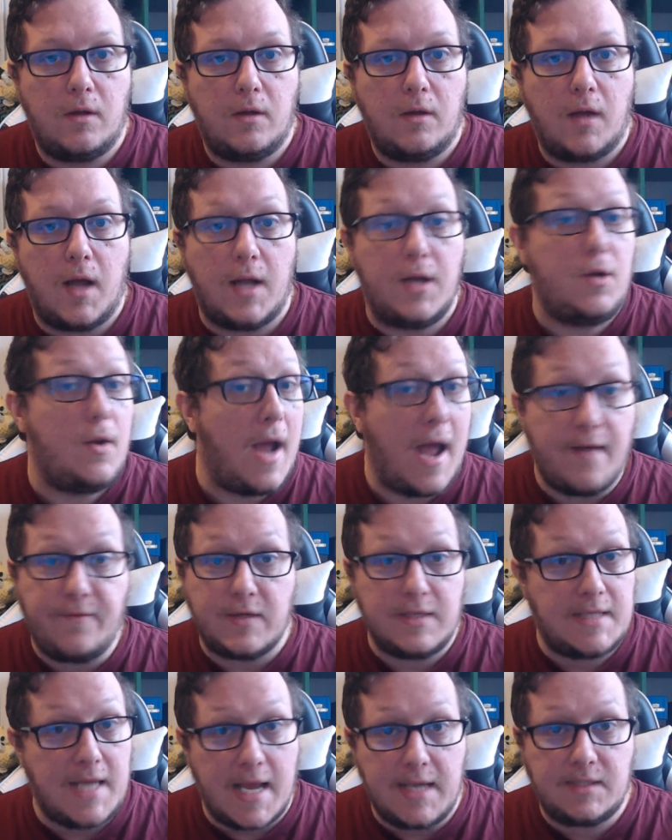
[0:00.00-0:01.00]
and you
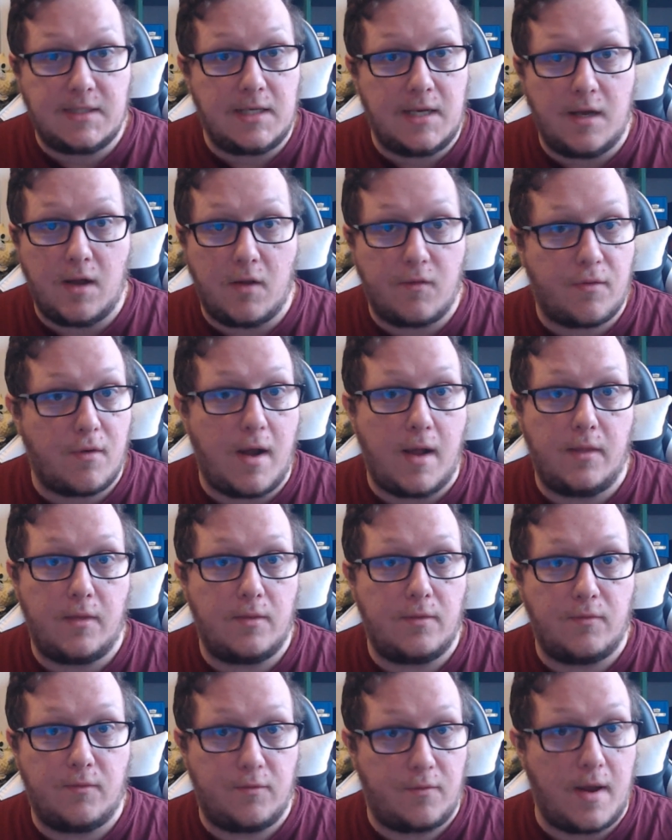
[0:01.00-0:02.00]
haven't tested it throughout
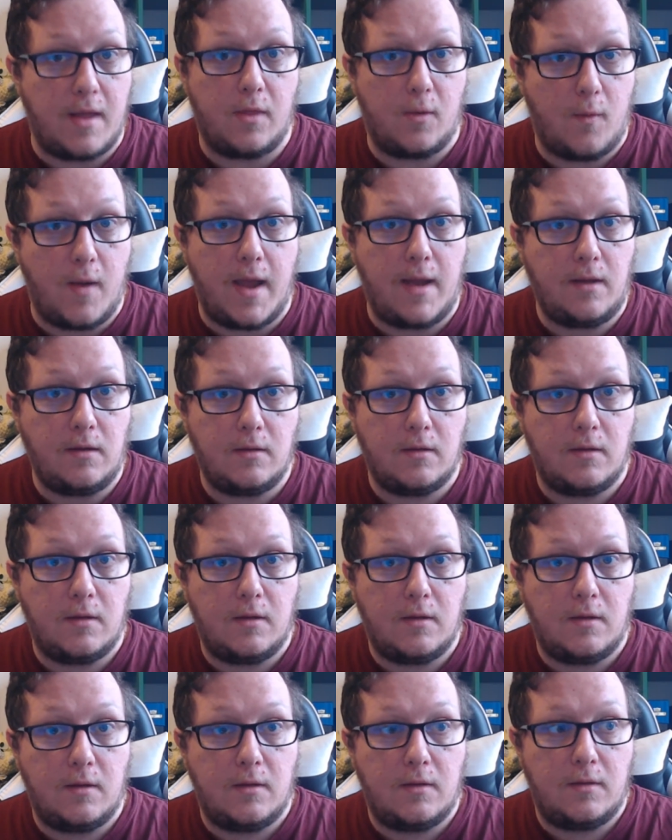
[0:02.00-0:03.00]
throughout the way,
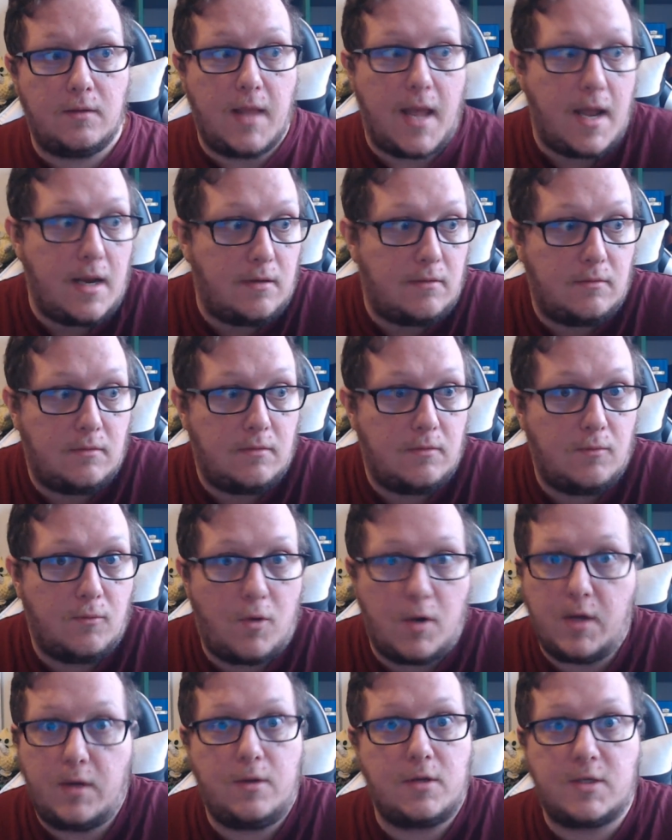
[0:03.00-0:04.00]
then
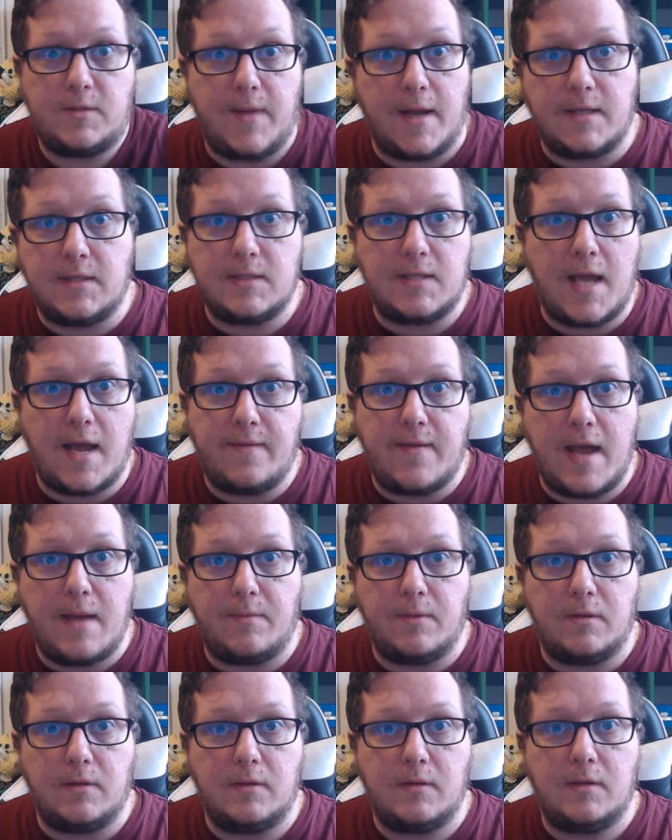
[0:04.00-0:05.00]
what are you expecting to have
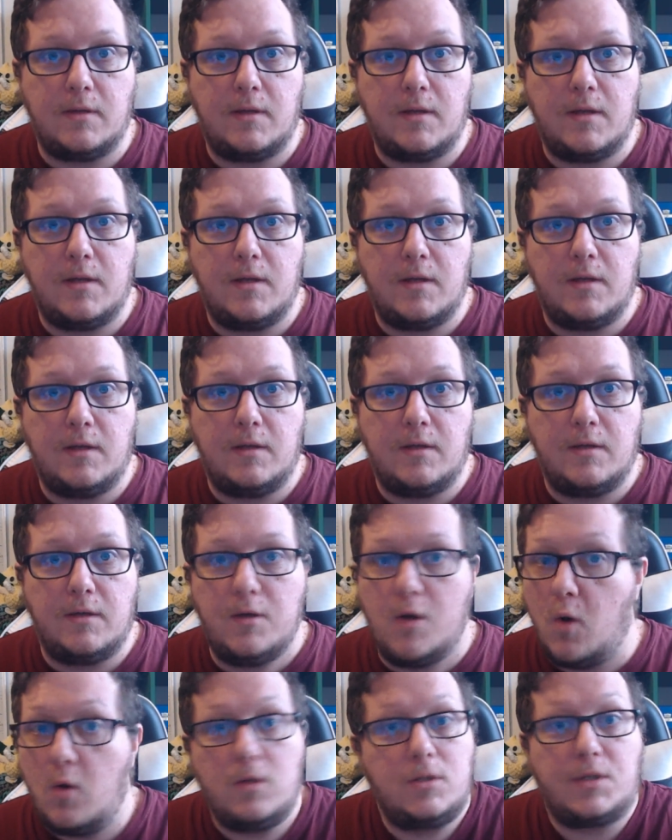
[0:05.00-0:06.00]
happen?
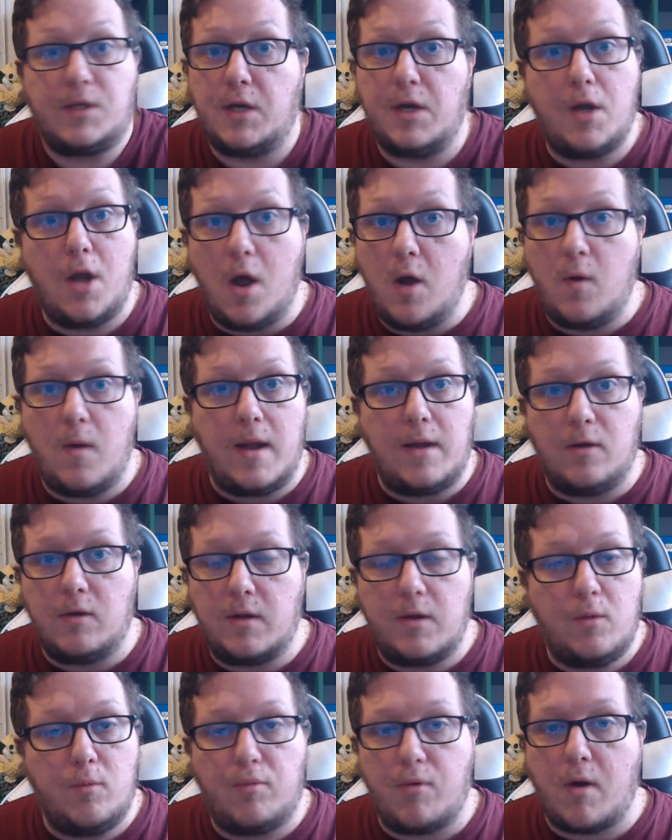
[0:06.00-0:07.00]
No one's going to know where you,
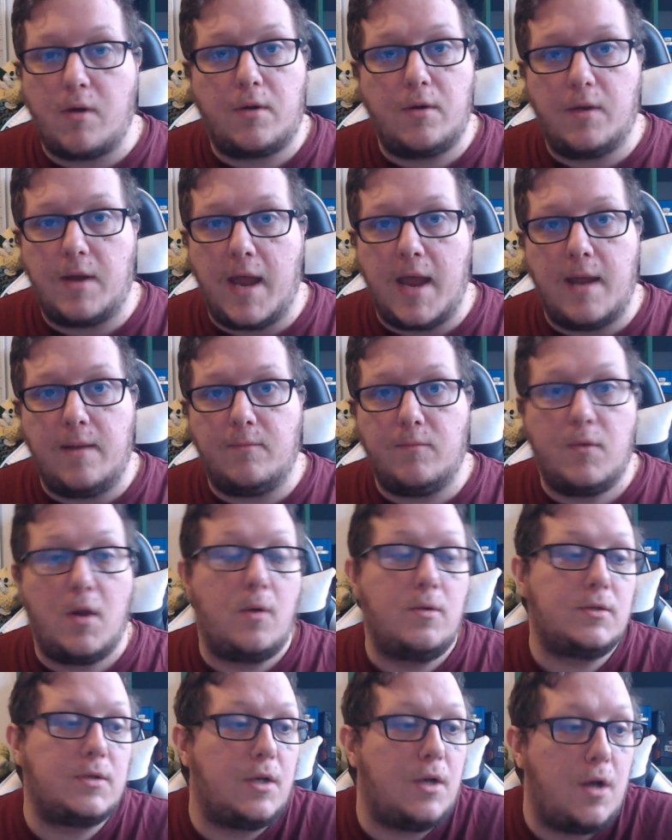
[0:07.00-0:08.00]
you broke your game. No
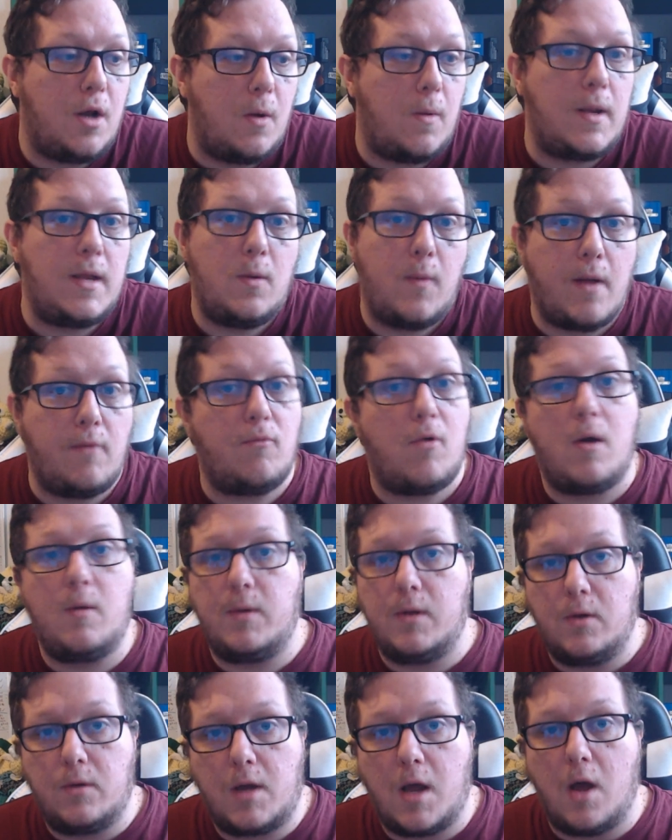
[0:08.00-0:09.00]
one's going to know where you went wrong with
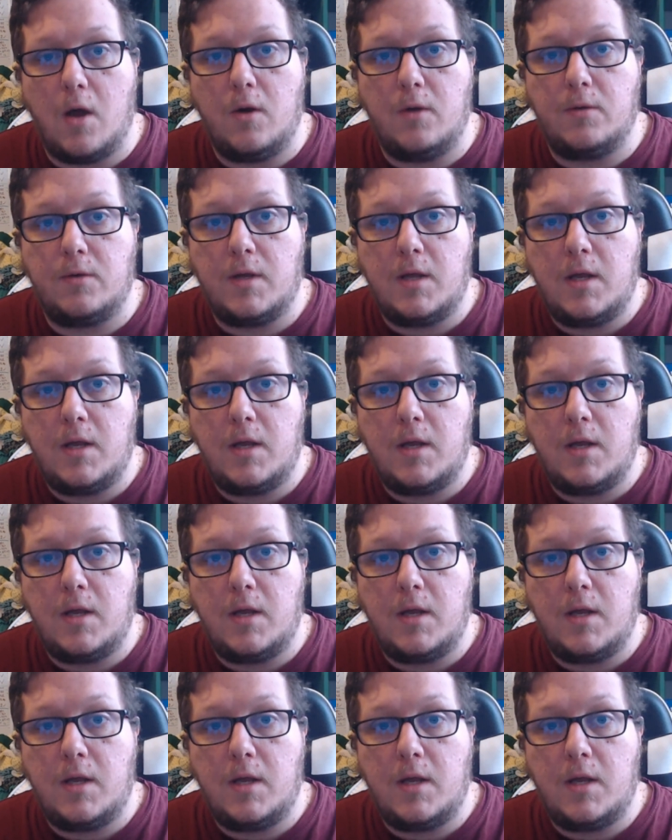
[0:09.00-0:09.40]
your code.